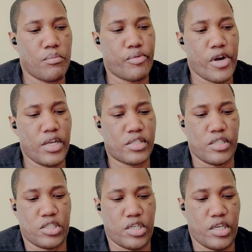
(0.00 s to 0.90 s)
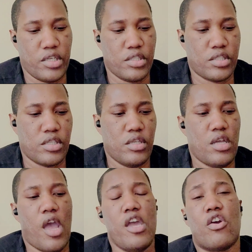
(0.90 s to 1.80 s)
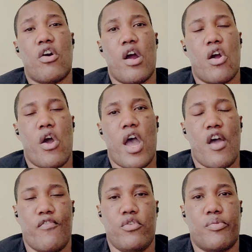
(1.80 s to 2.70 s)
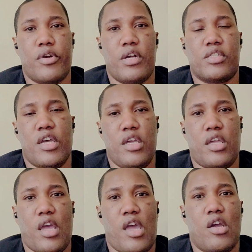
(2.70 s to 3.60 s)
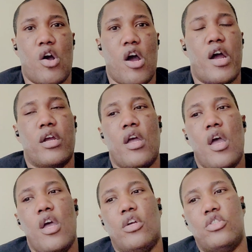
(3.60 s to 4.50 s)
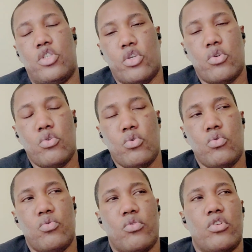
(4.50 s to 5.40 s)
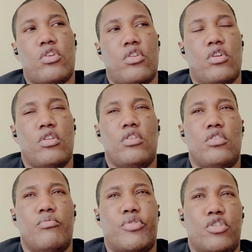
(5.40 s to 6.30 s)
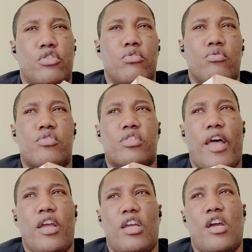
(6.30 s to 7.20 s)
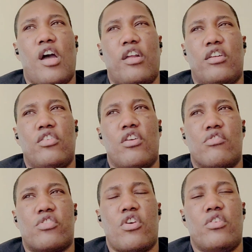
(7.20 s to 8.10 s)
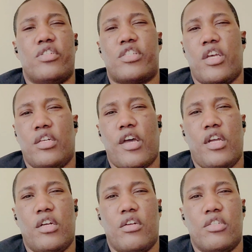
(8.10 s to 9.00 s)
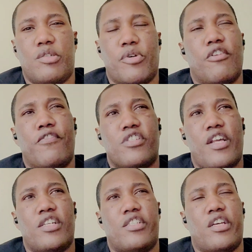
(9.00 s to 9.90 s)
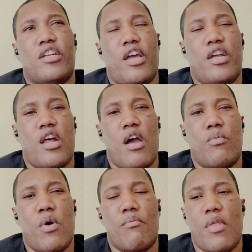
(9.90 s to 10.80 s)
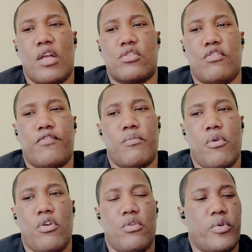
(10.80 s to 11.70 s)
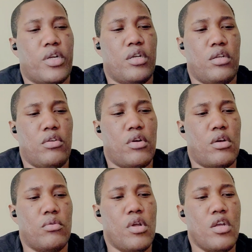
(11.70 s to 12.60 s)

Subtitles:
brands such as Acre, or however you pronounce it, AKAR, do produce like you know, certain skin lighteners, but if it's not a skin lightener, I'm not too familiar with it, you know.